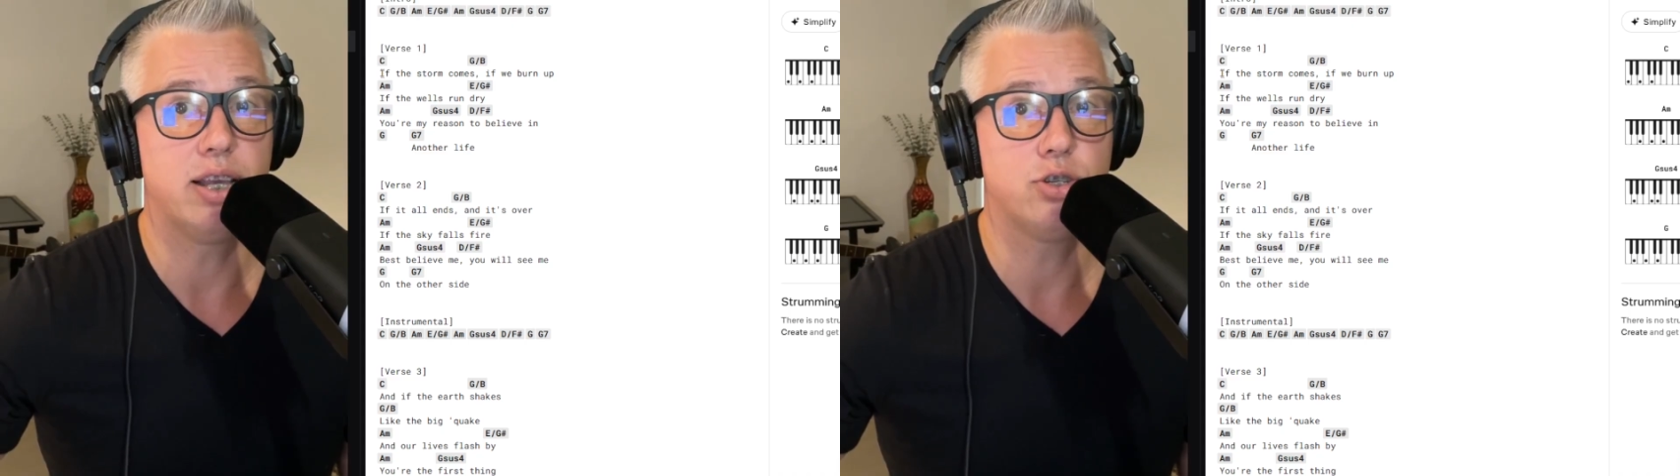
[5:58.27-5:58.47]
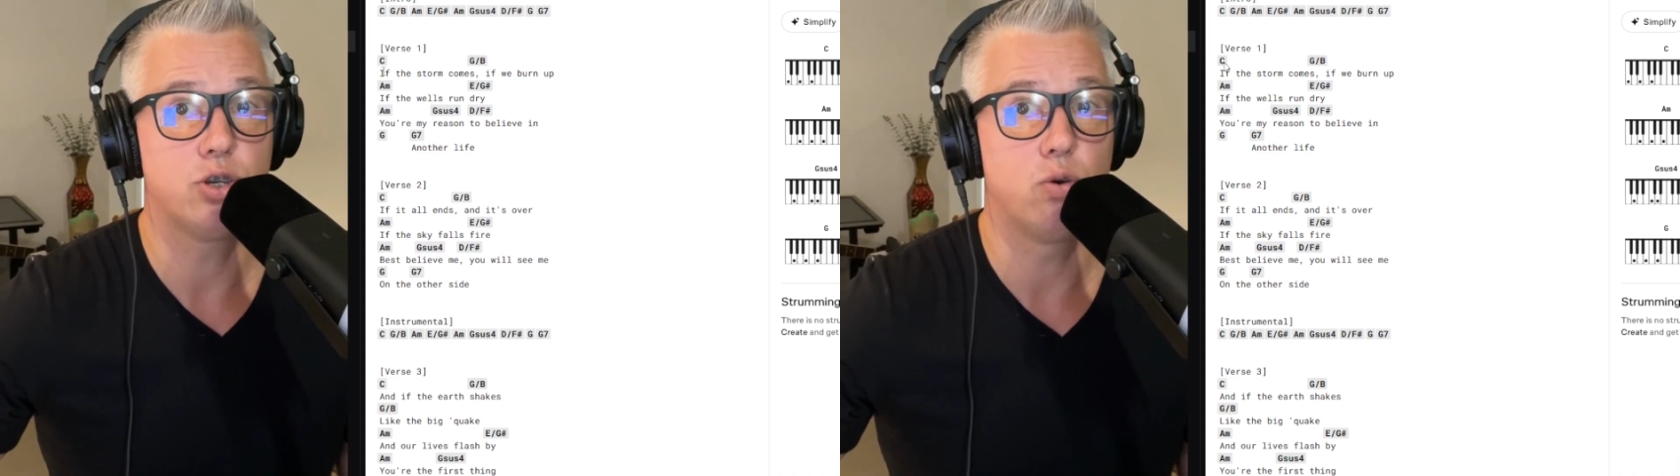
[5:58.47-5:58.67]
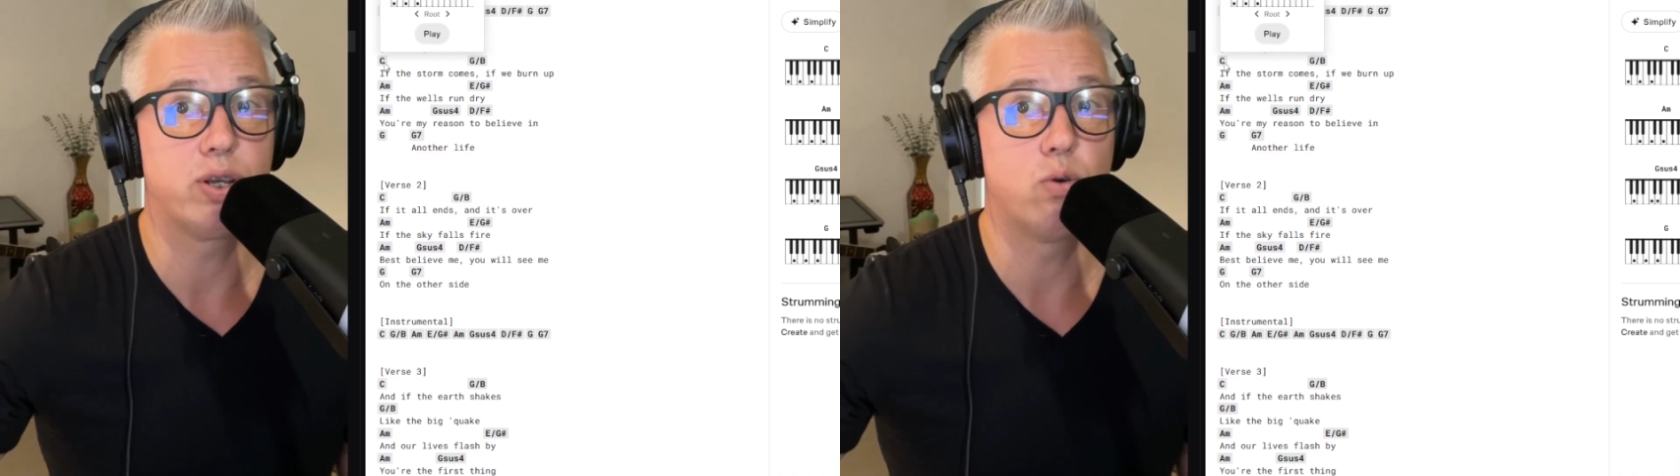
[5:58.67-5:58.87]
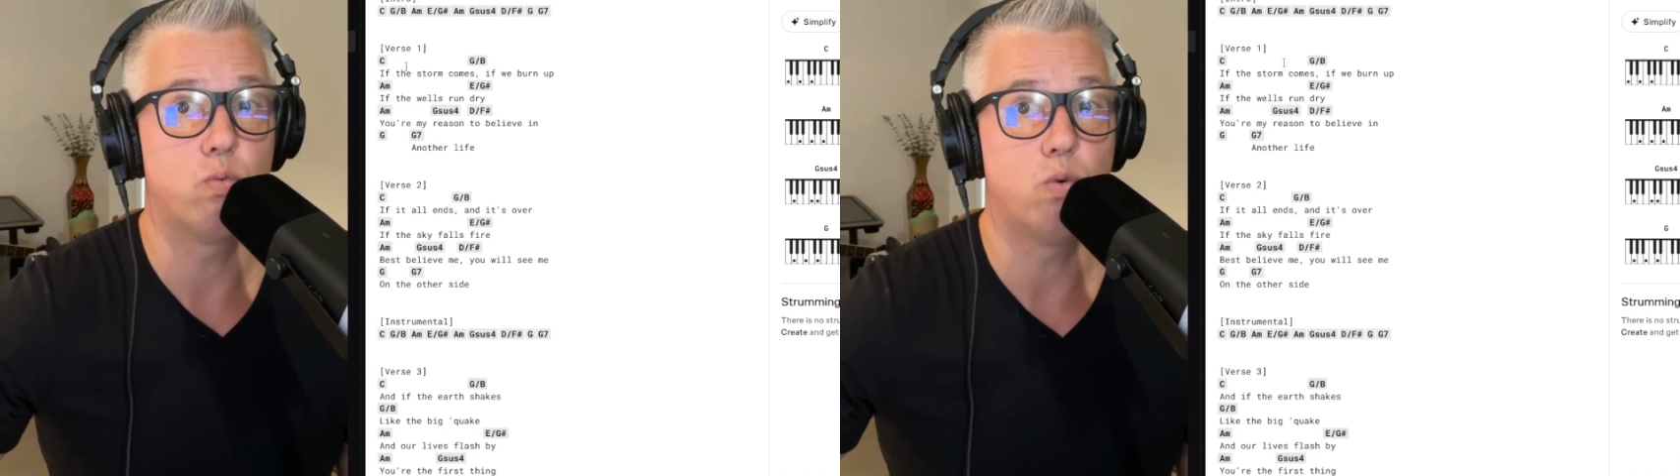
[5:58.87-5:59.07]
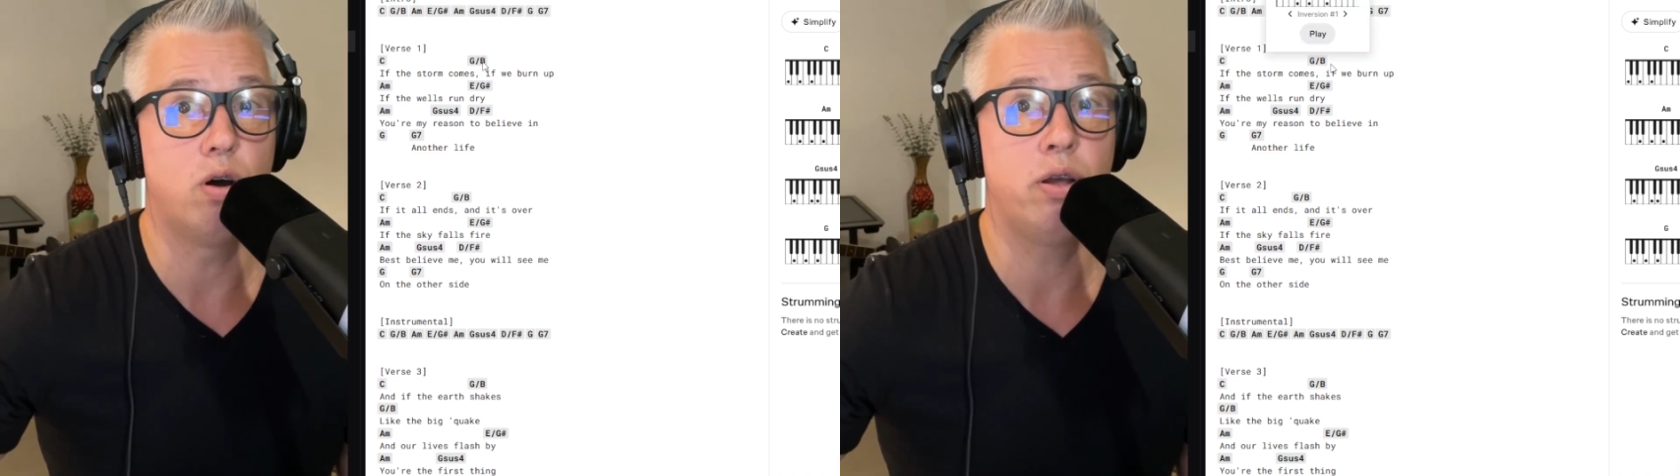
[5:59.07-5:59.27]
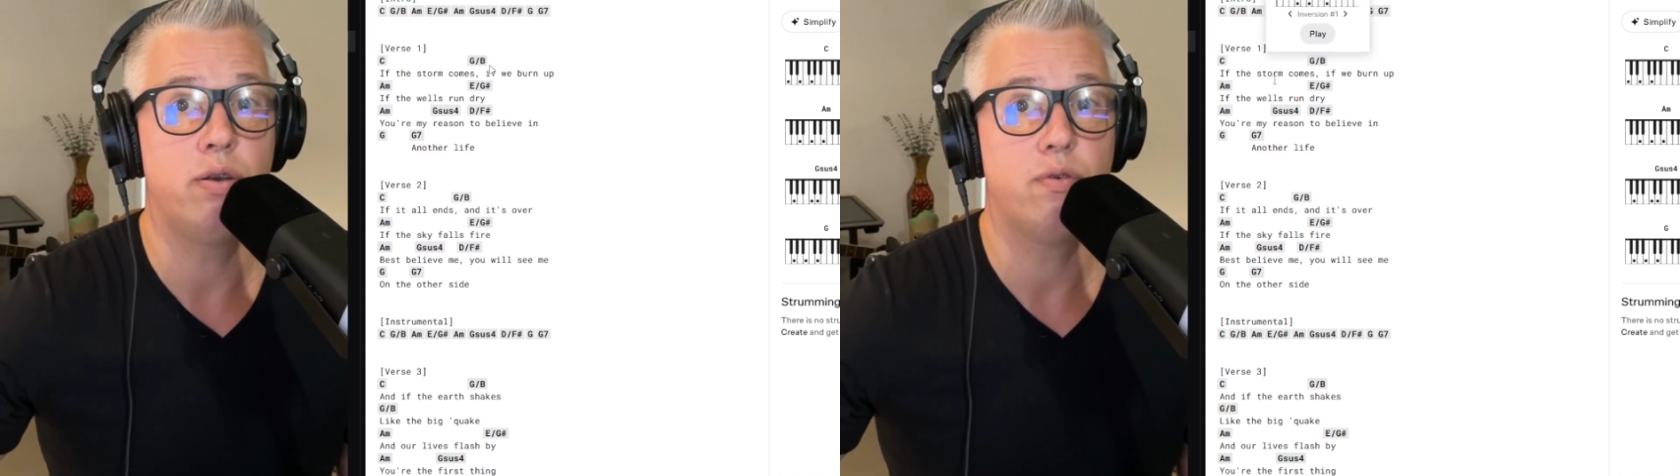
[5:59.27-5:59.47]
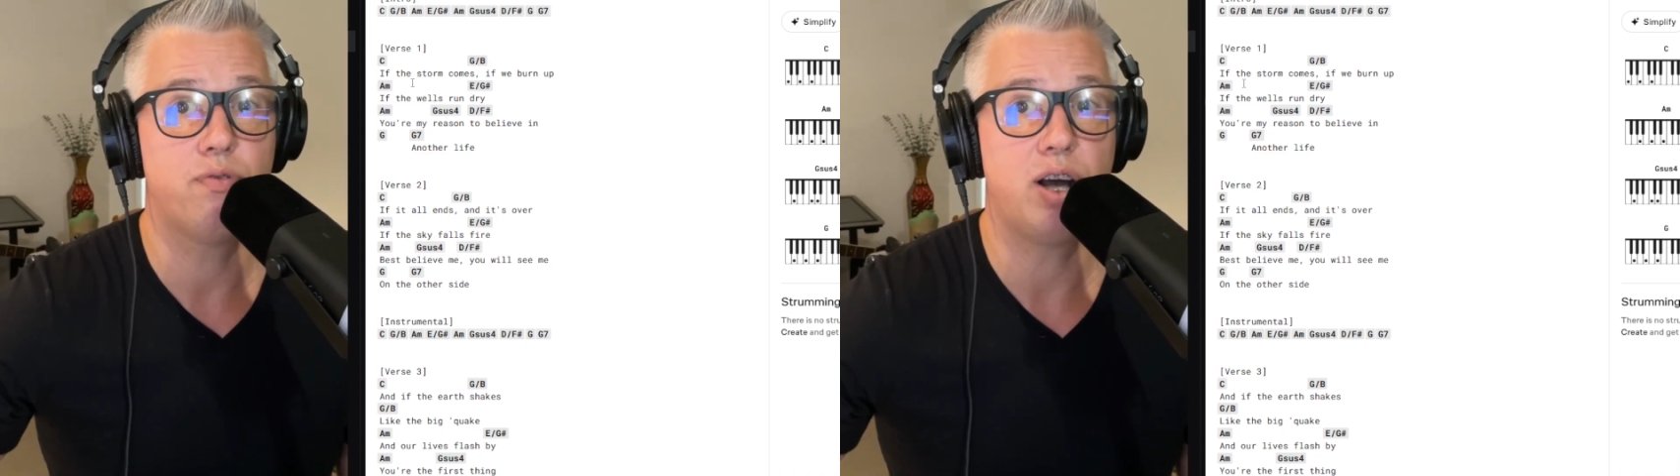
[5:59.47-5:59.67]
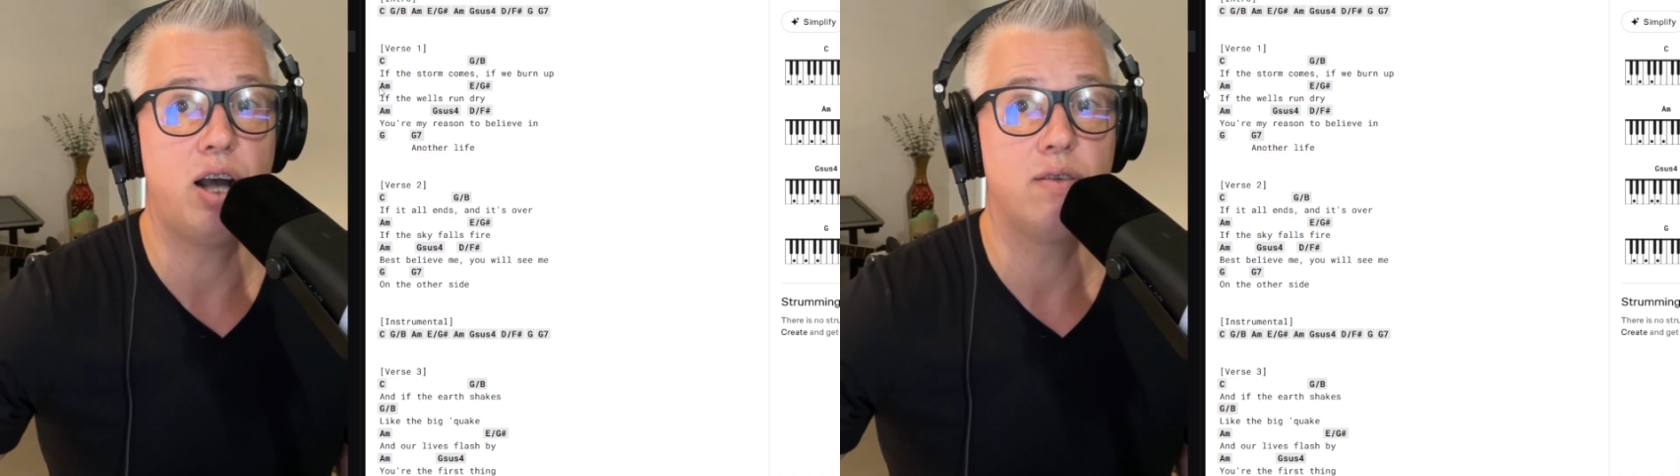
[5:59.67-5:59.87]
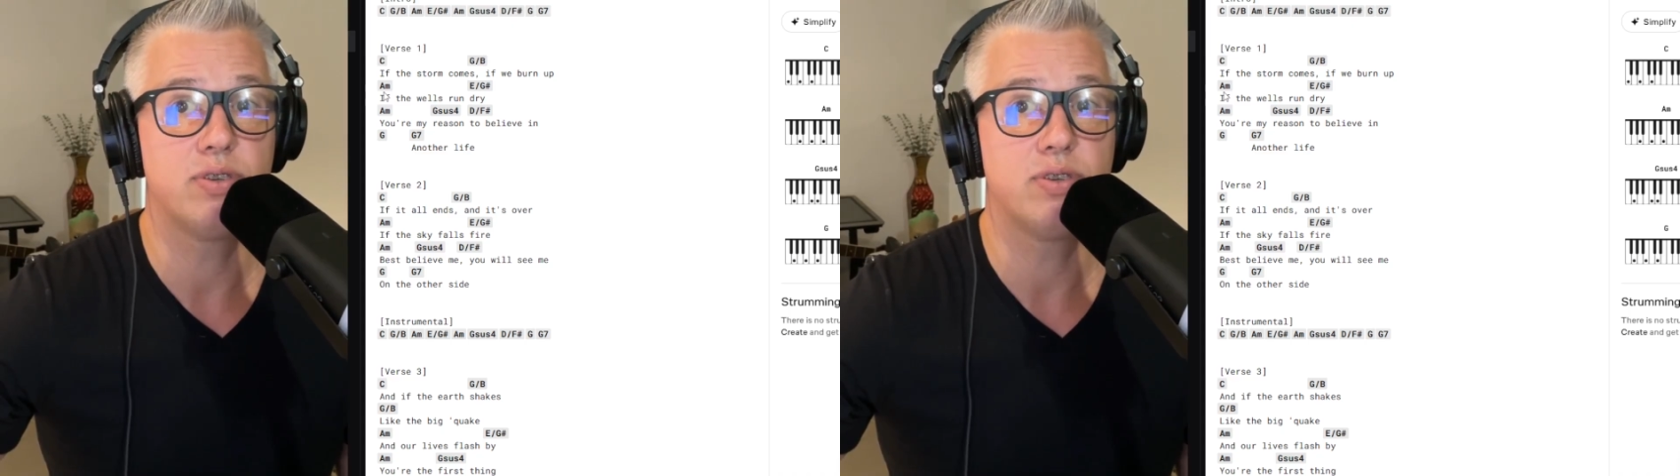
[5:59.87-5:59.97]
So we go 1, 5,